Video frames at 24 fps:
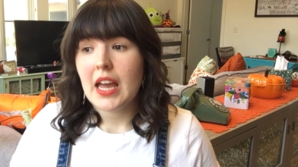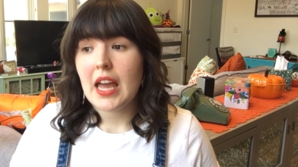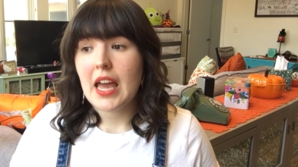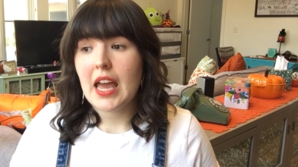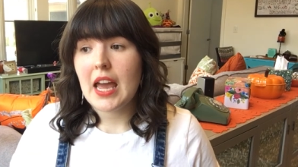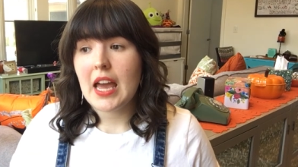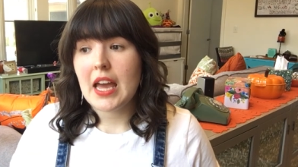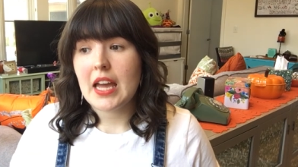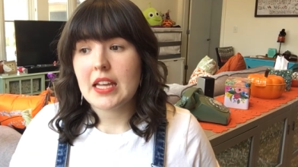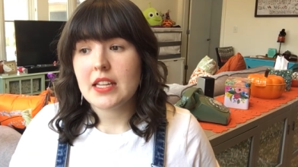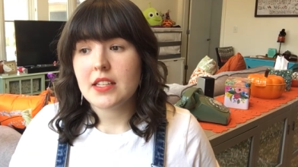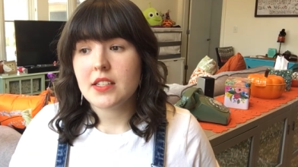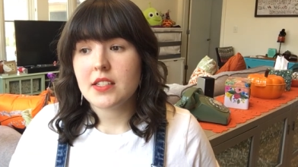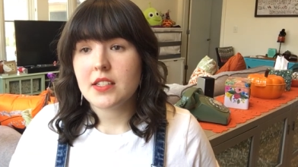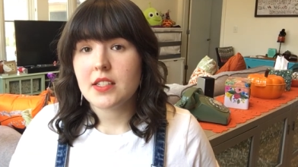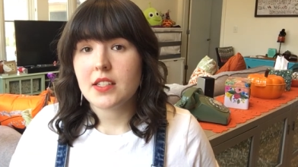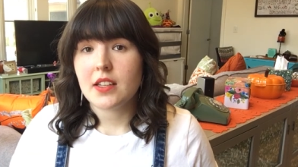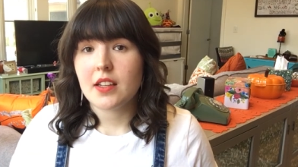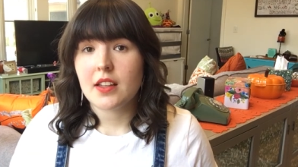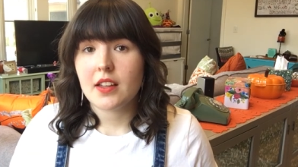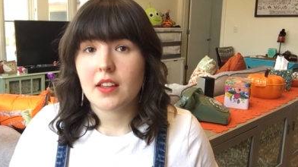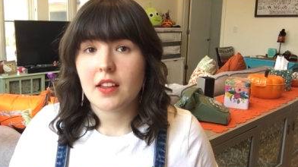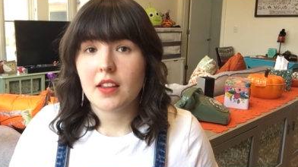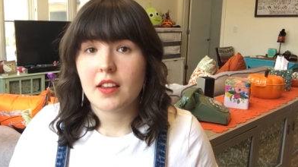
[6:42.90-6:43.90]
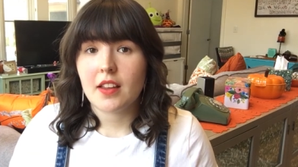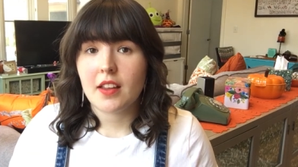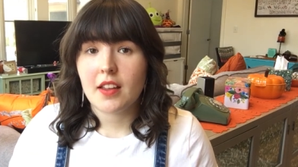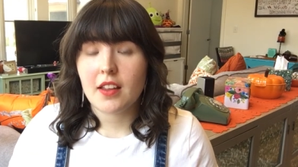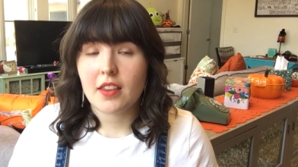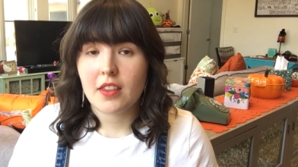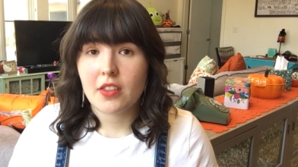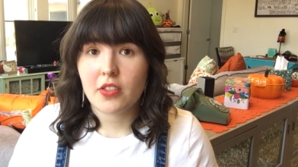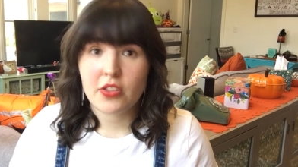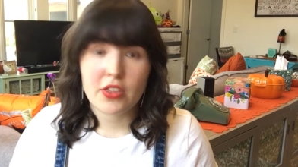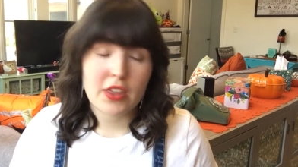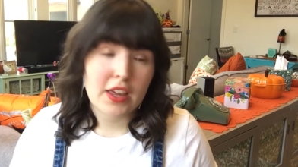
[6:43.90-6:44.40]
And
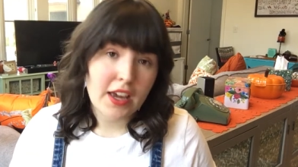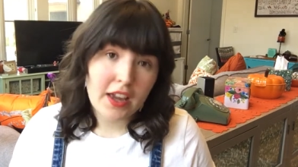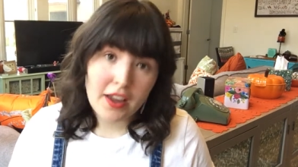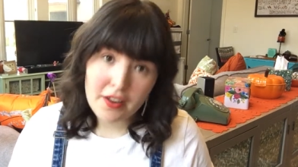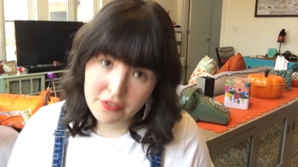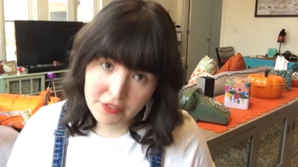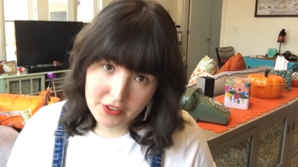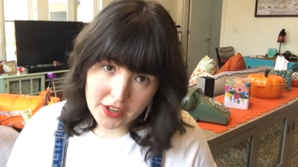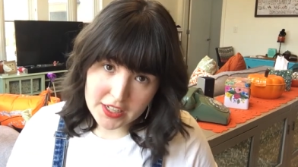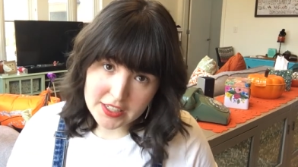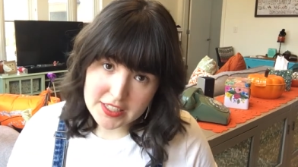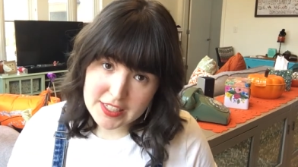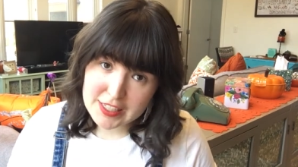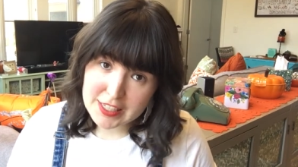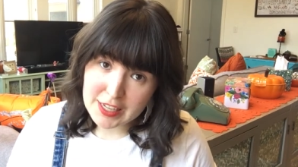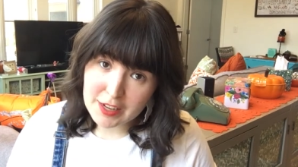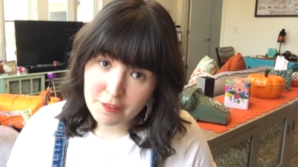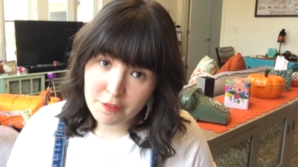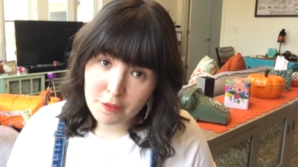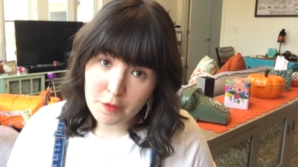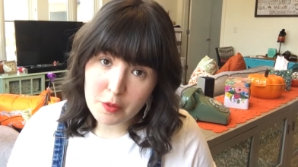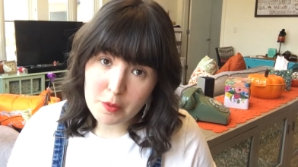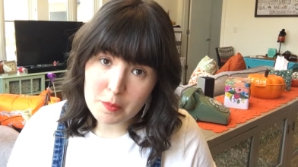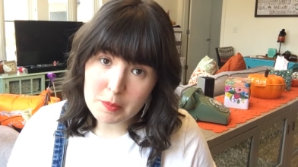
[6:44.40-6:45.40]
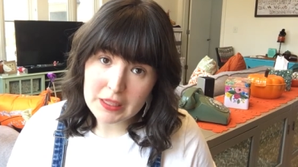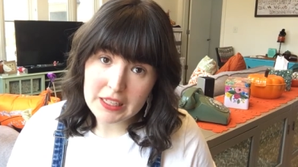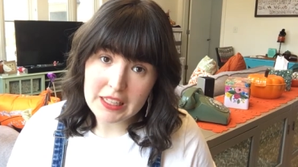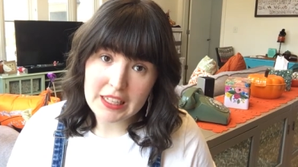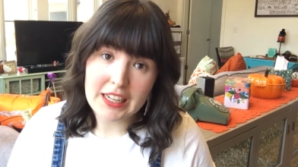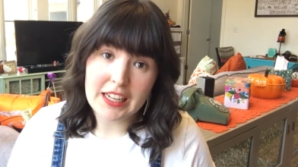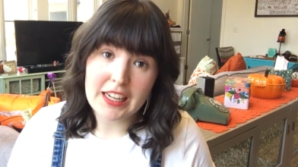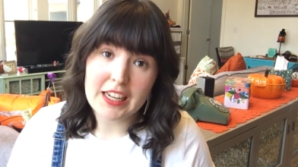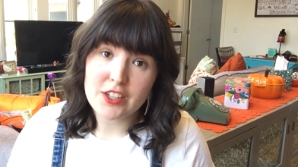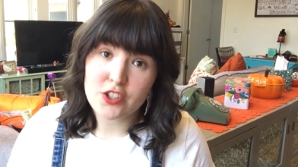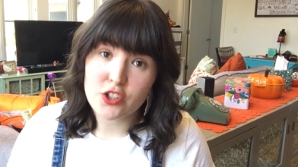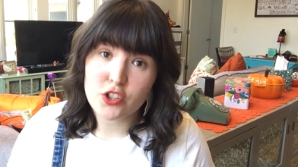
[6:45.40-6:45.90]
the thing I forgot to say from the
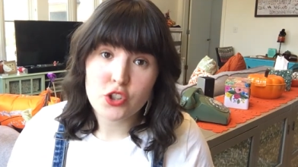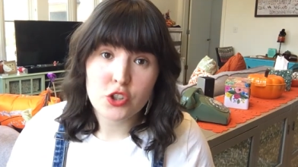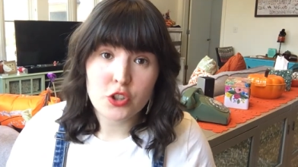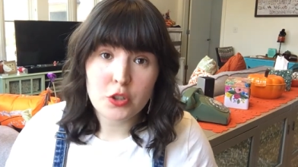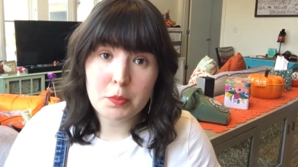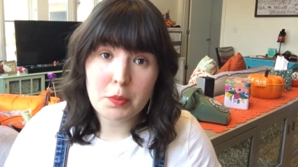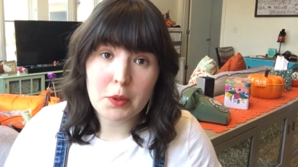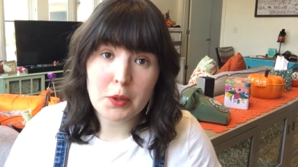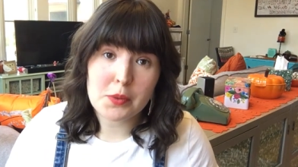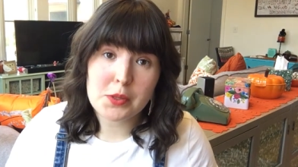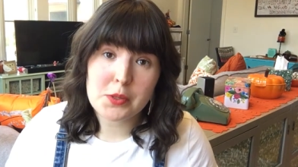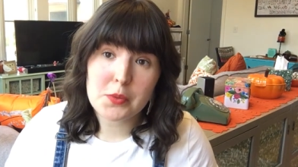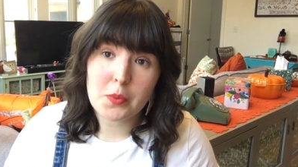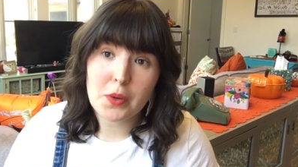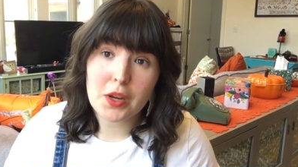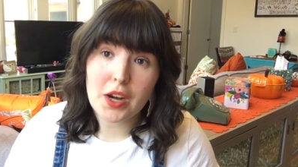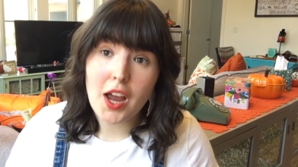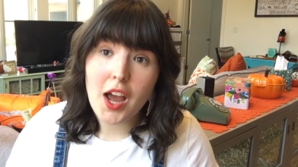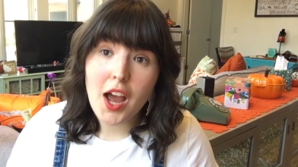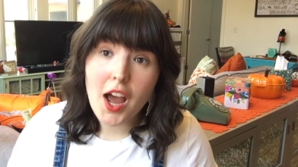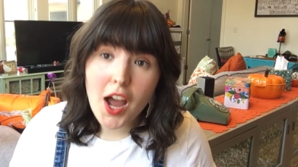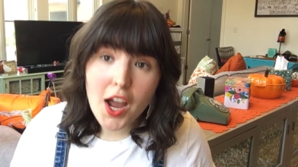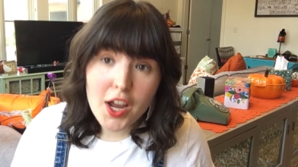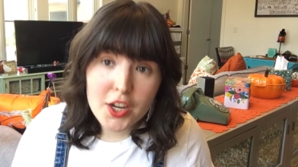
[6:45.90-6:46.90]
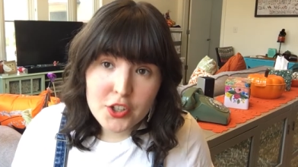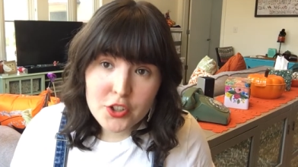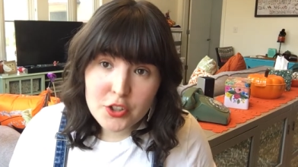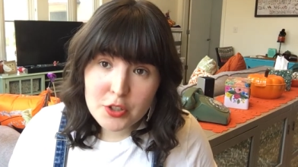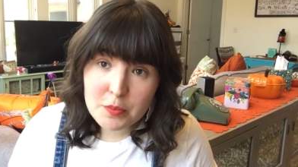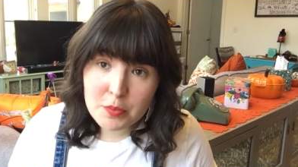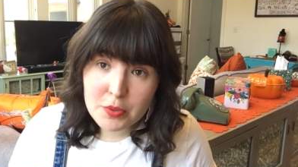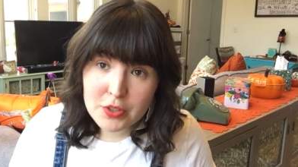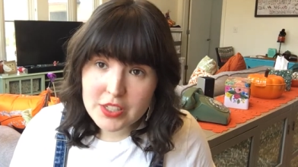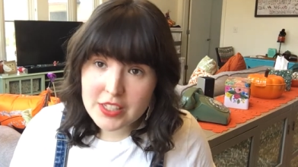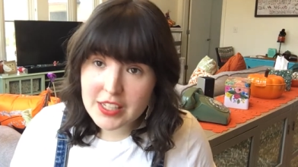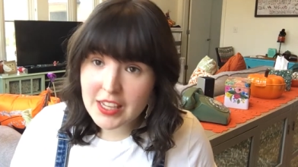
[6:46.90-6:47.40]
beginning is Juniper was
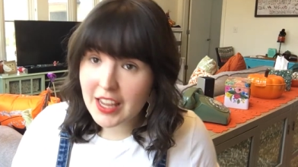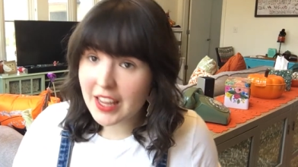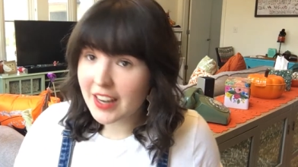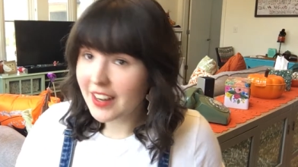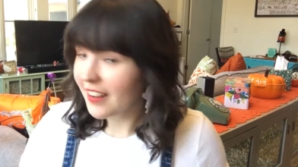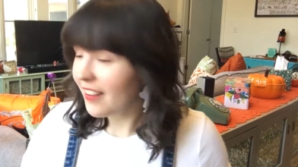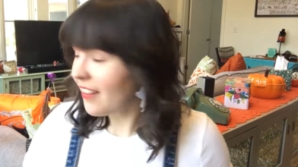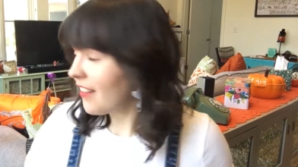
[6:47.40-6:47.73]
100%,